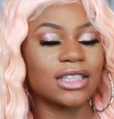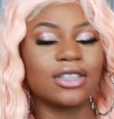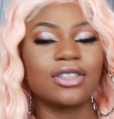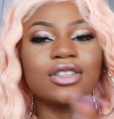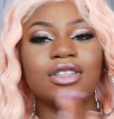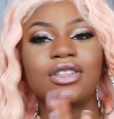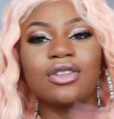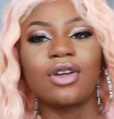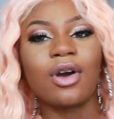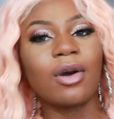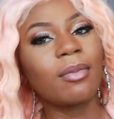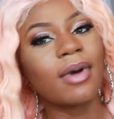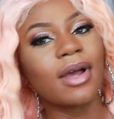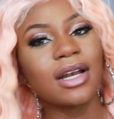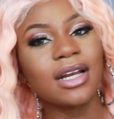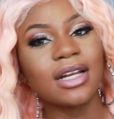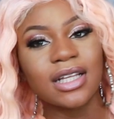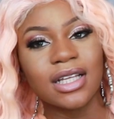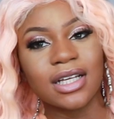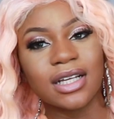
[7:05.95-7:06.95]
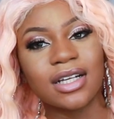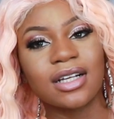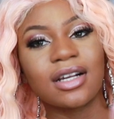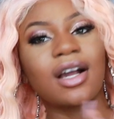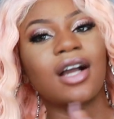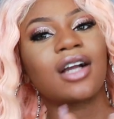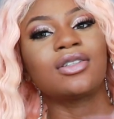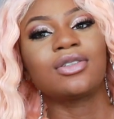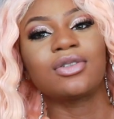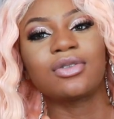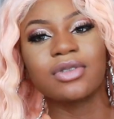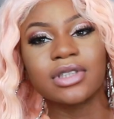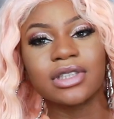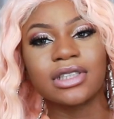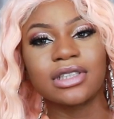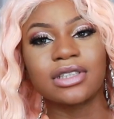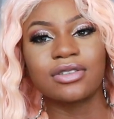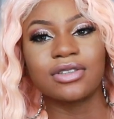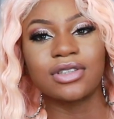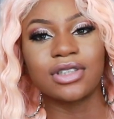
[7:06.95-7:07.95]
There's nobody there. Our door
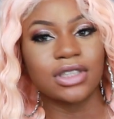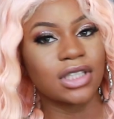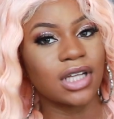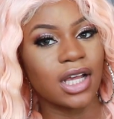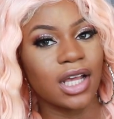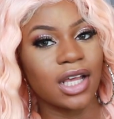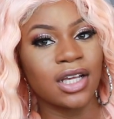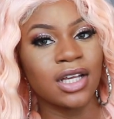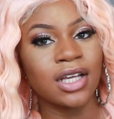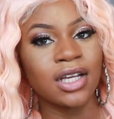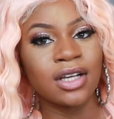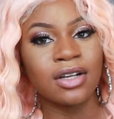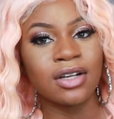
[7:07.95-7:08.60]
is still shut.